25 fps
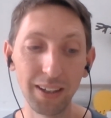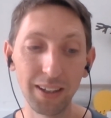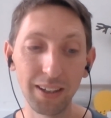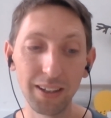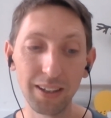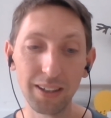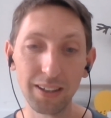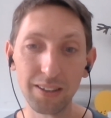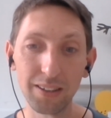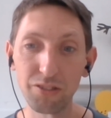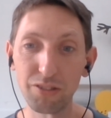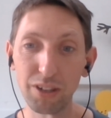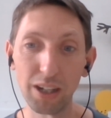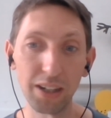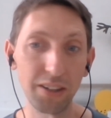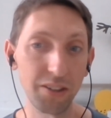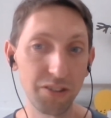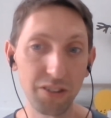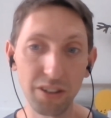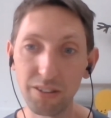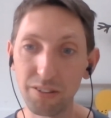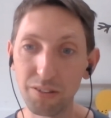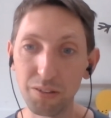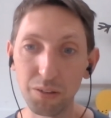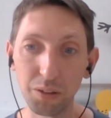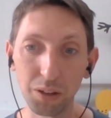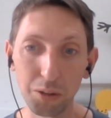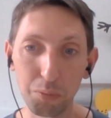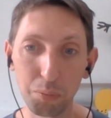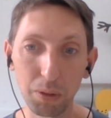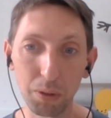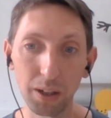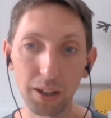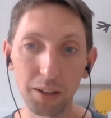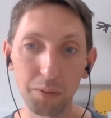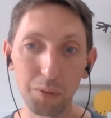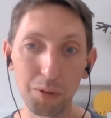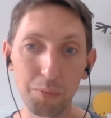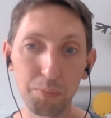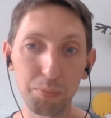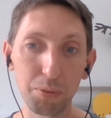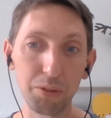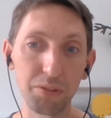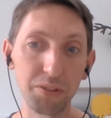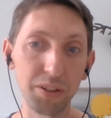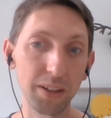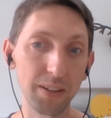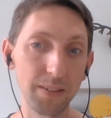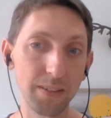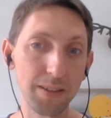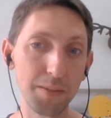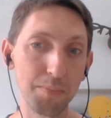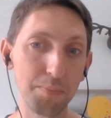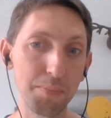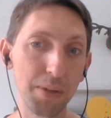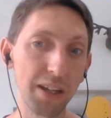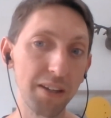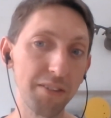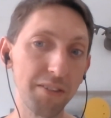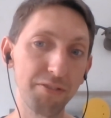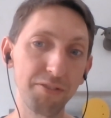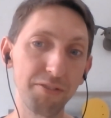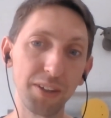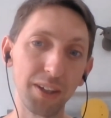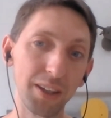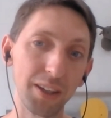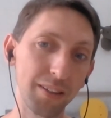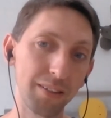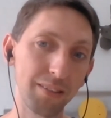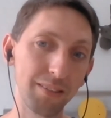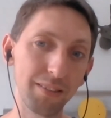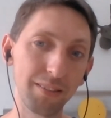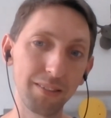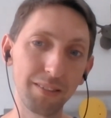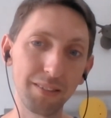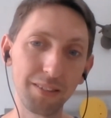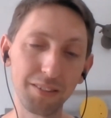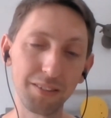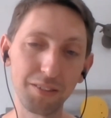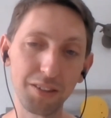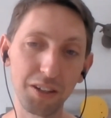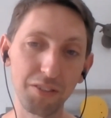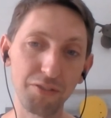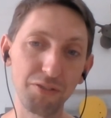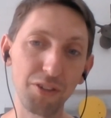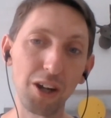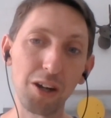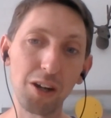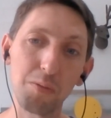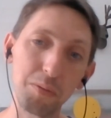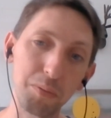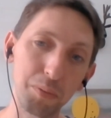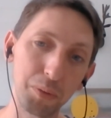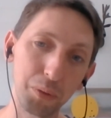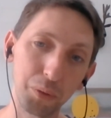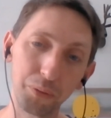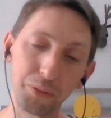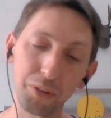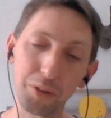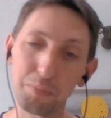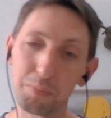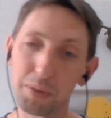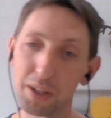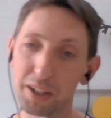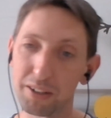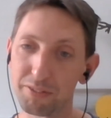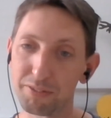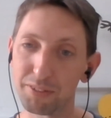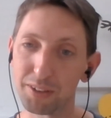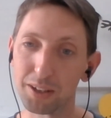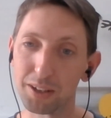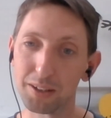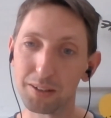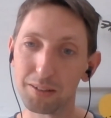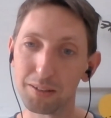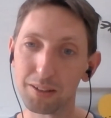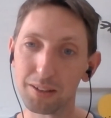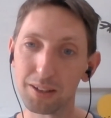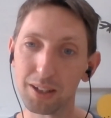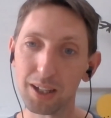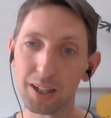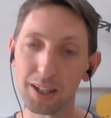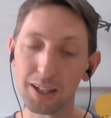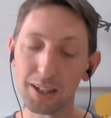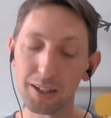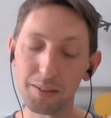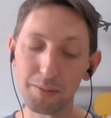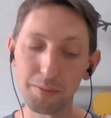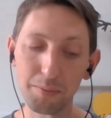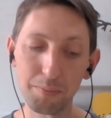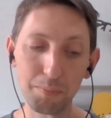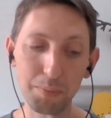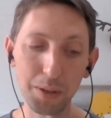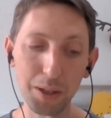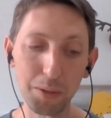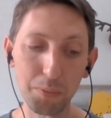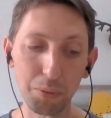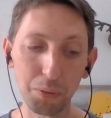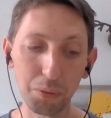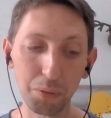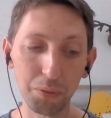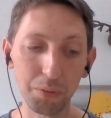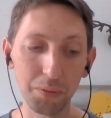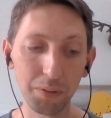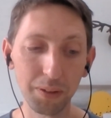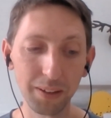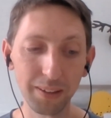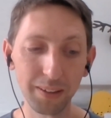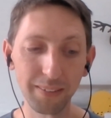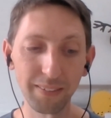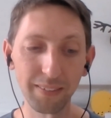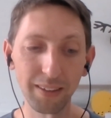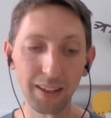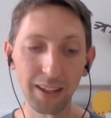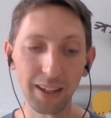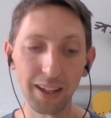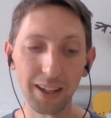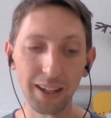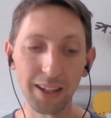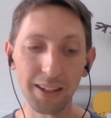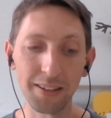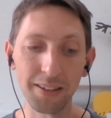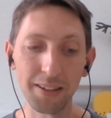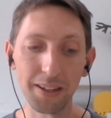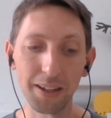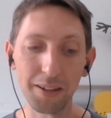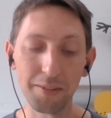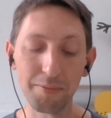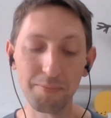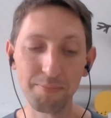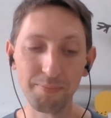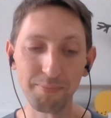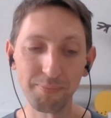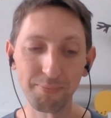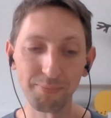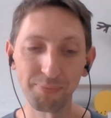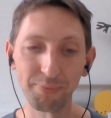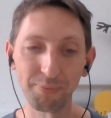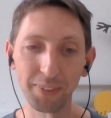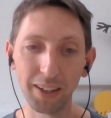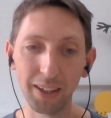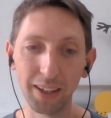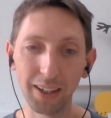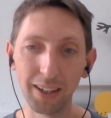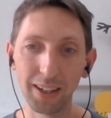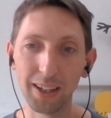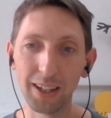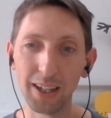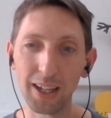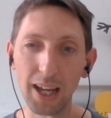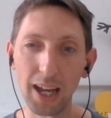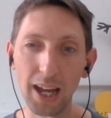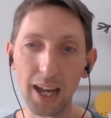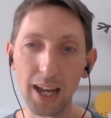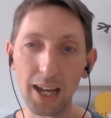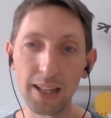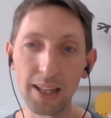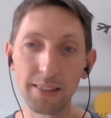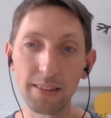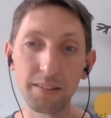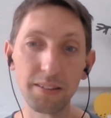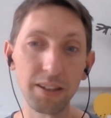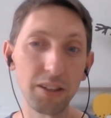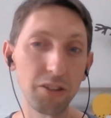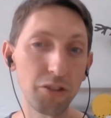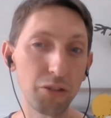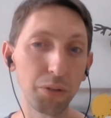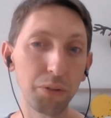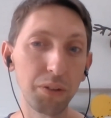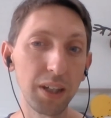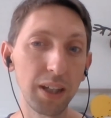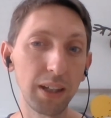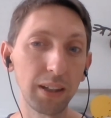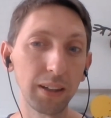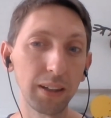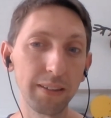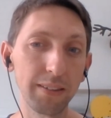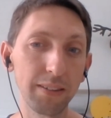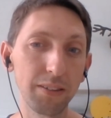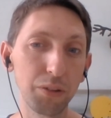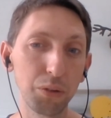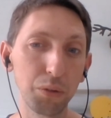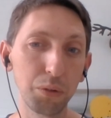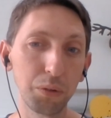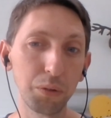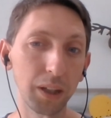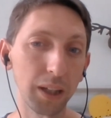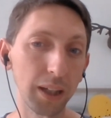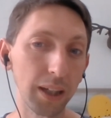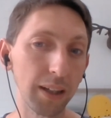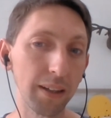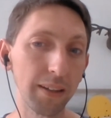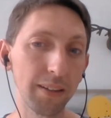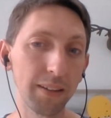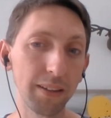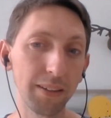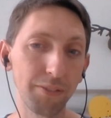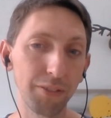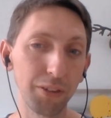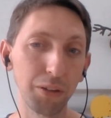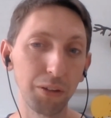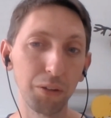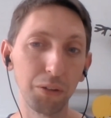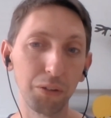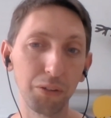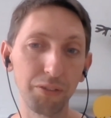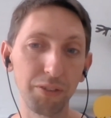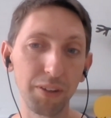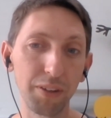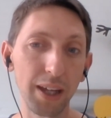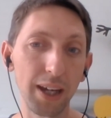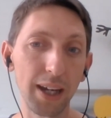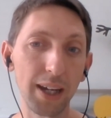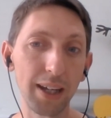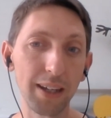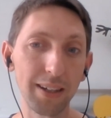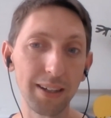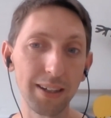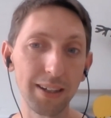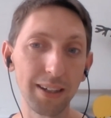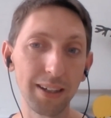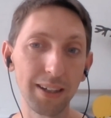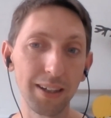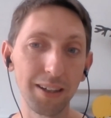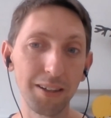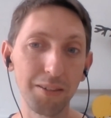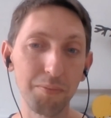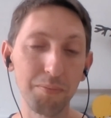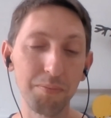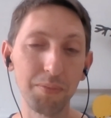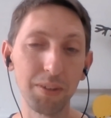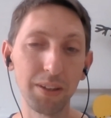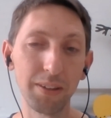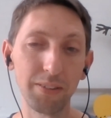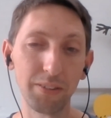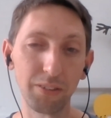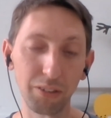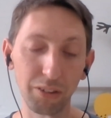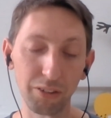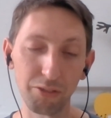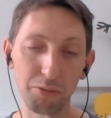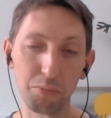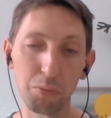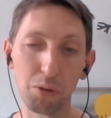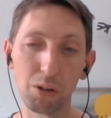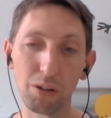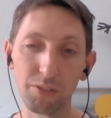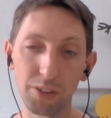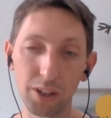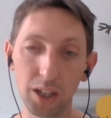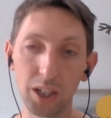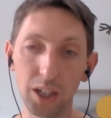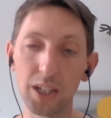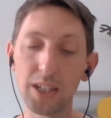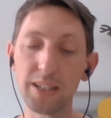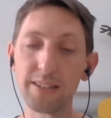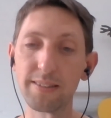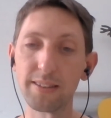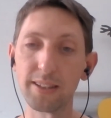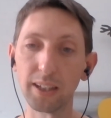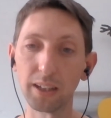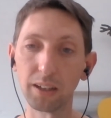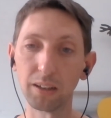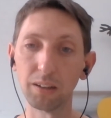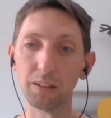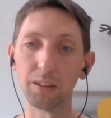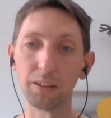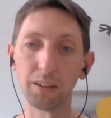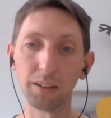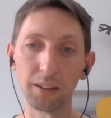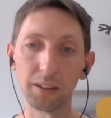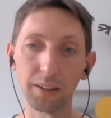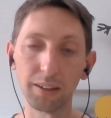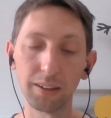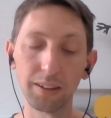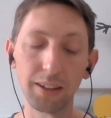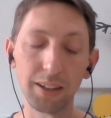strategies you can apply in web projects that benefit the environment, but also benefit people. And the Digital Declutter Toolkit, if you Google for that, it's got a more of a holistic look at